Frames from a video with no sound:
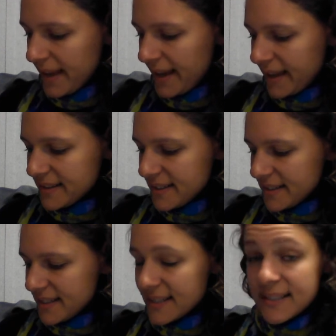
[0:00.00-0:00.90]
And
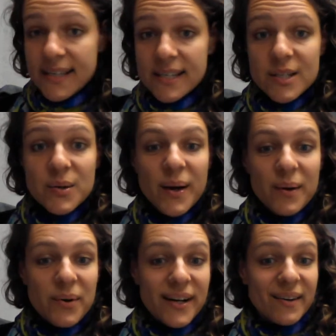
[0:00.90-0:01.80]
since this is a two-way
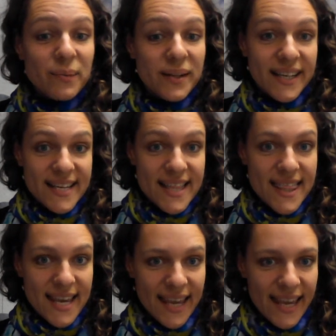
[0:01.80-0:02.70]
word, it will need a
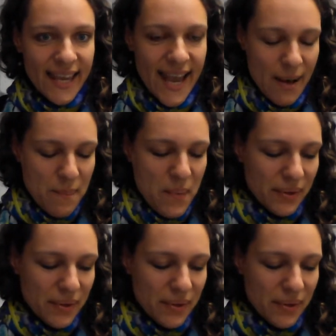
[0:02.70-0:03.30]
thinking cap.